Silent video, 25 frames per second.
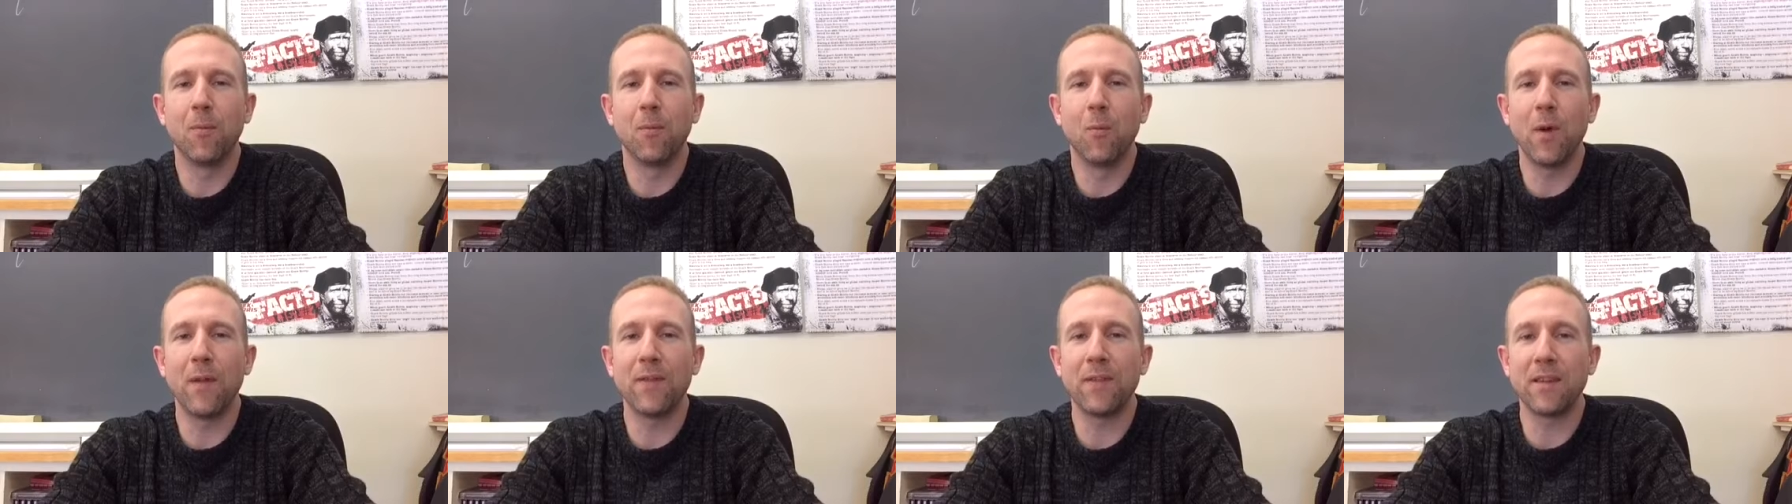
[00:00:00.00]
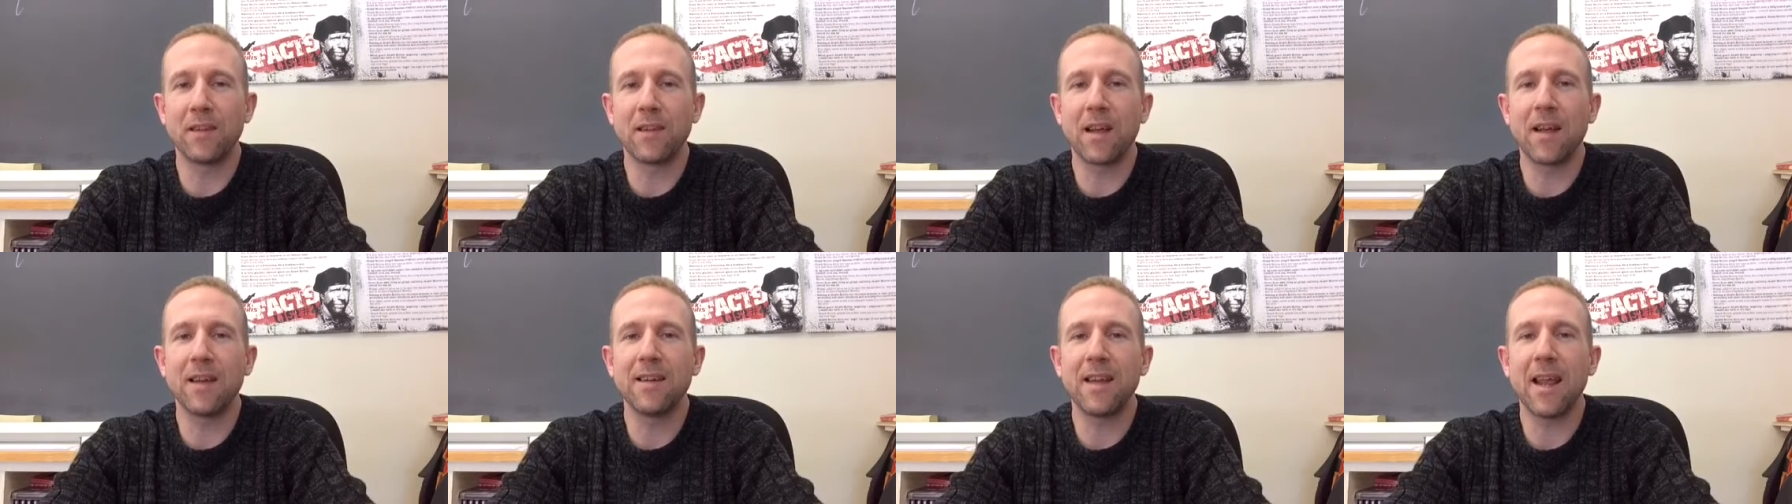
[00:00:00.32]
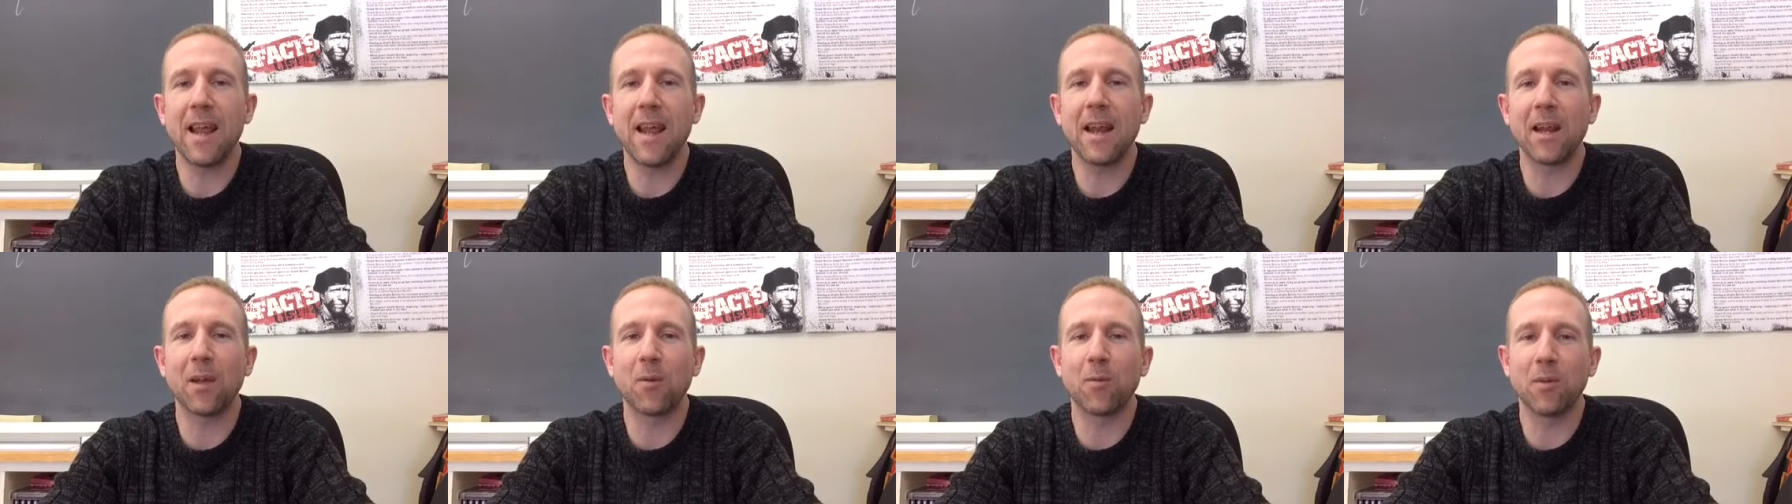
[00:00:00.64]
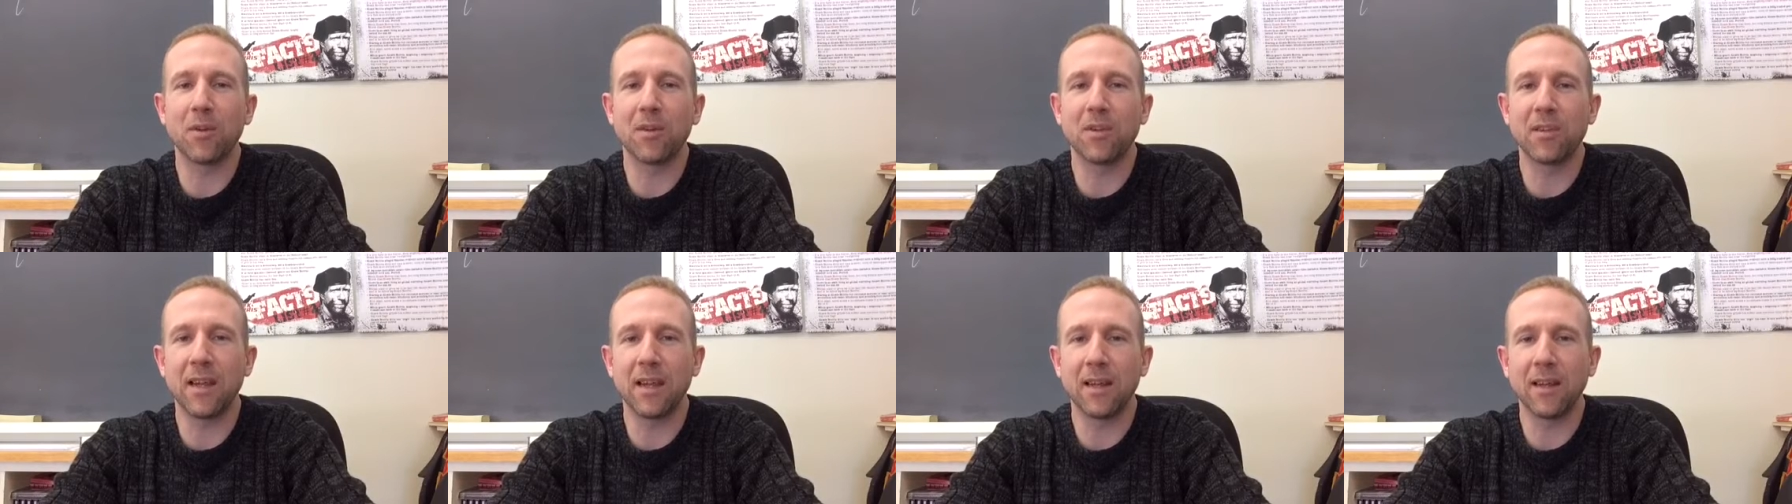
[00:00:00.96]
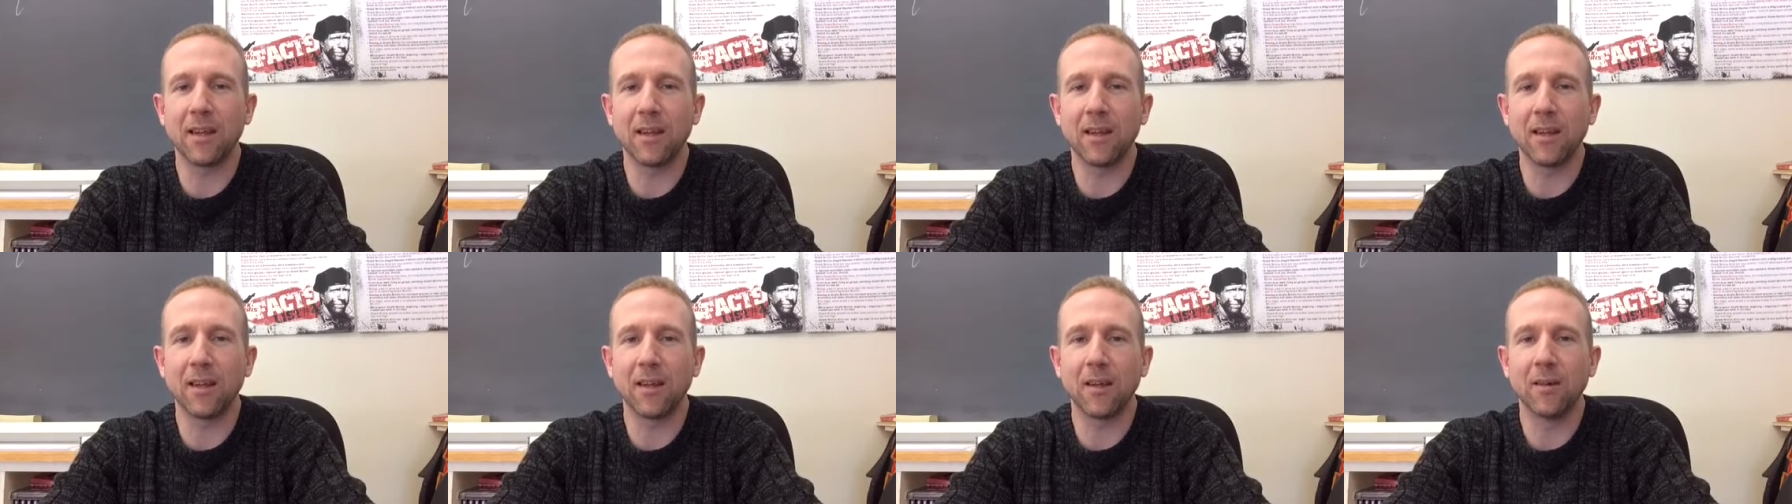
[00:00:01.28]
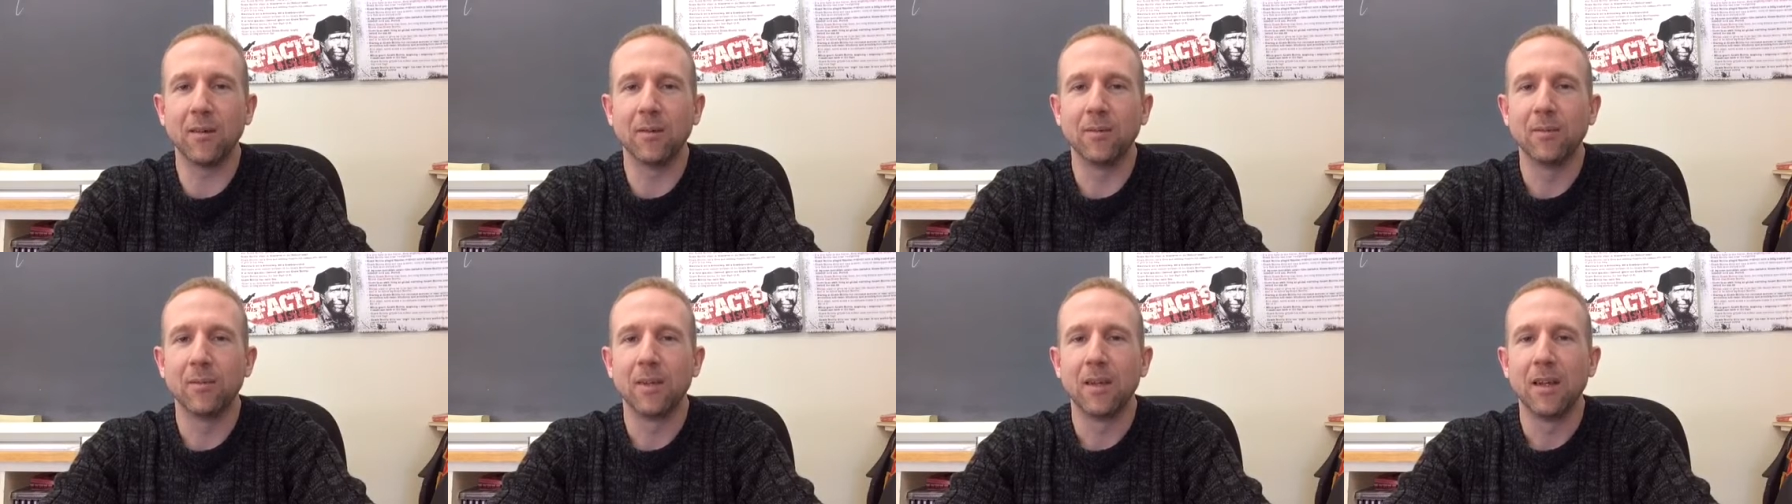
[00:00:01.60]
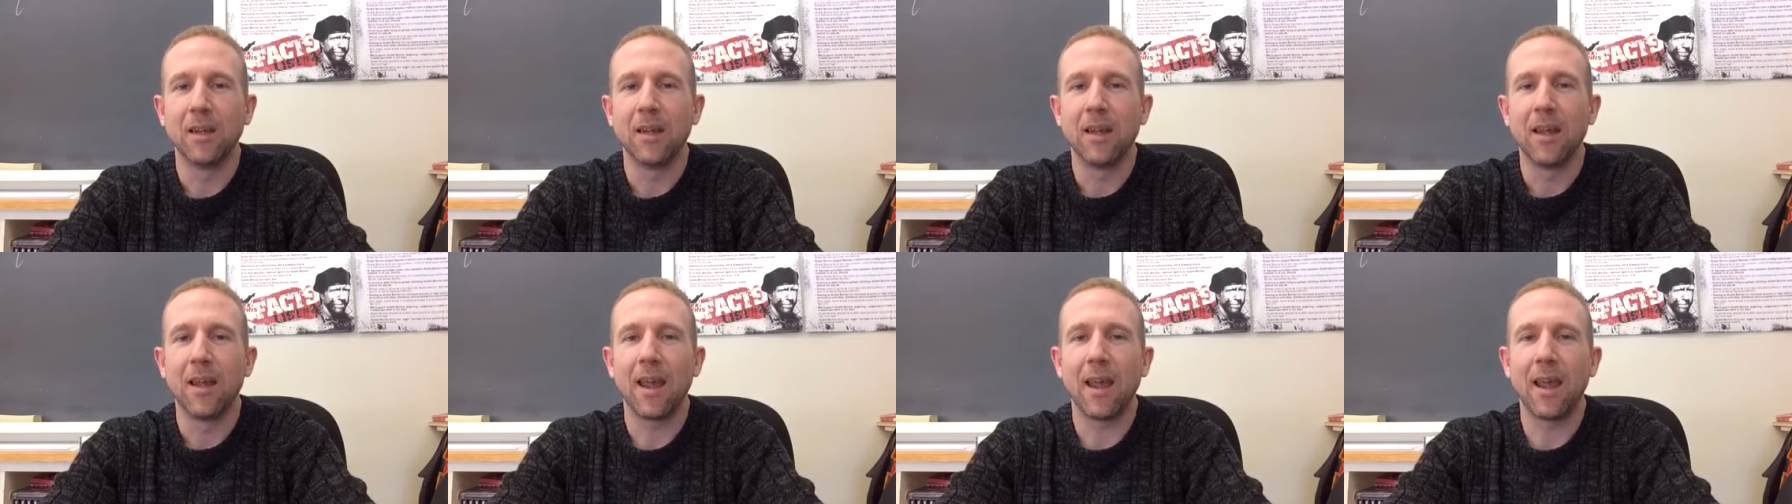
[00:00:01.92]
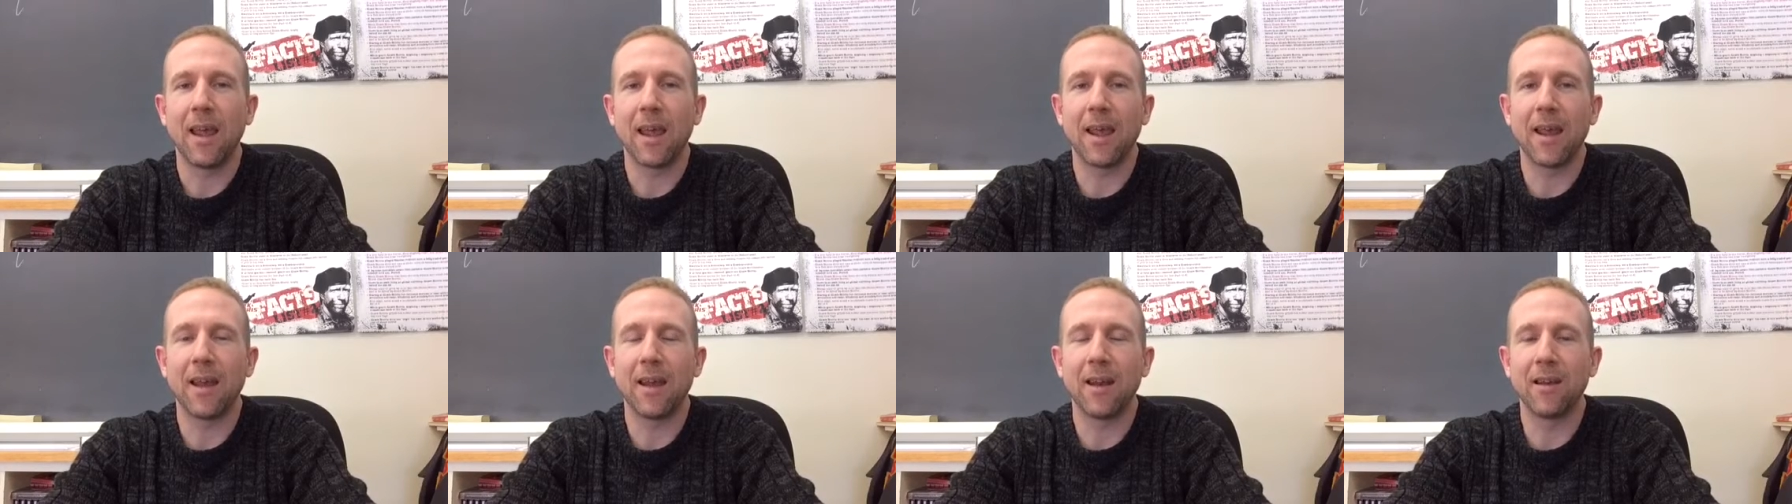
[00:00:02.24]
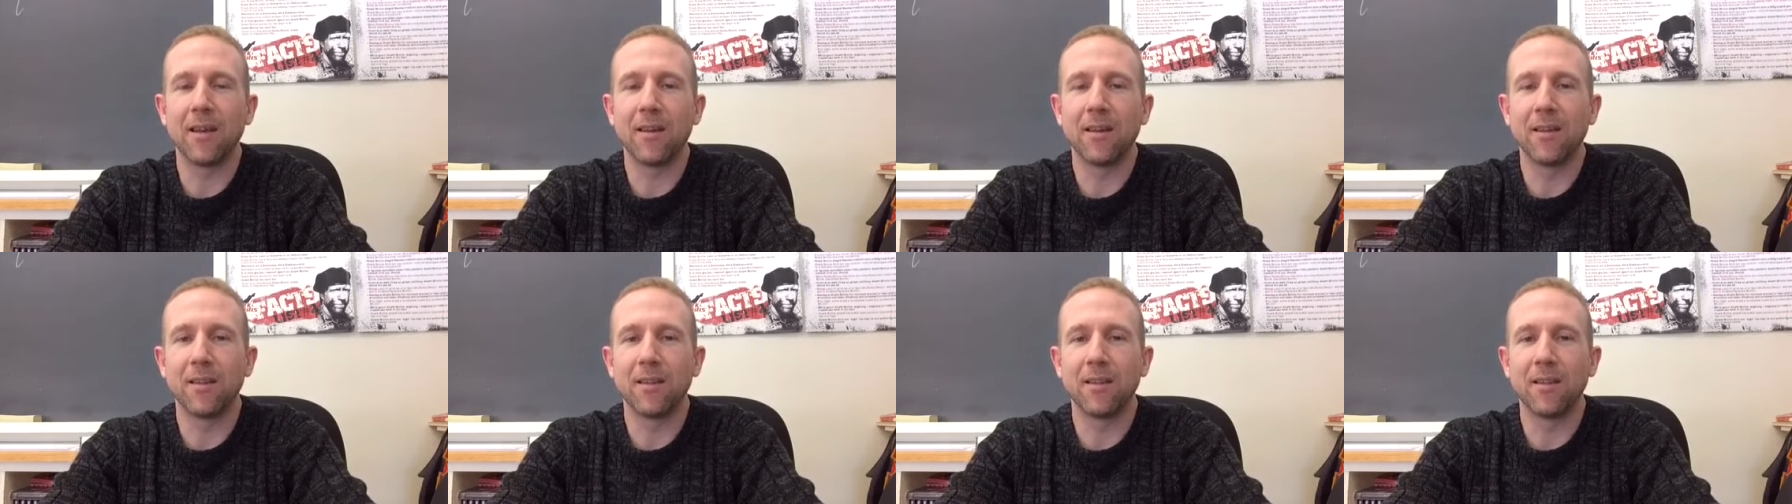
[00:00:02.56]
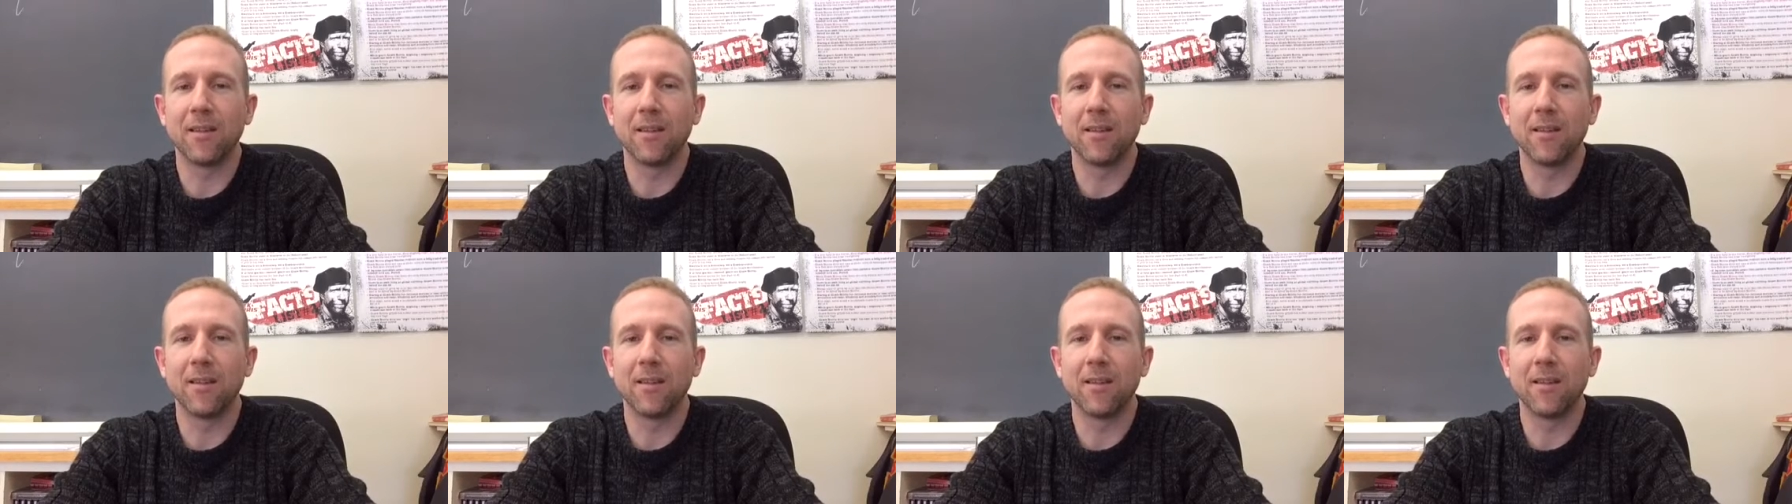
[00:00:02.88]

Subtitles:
when the Titanic was sinking and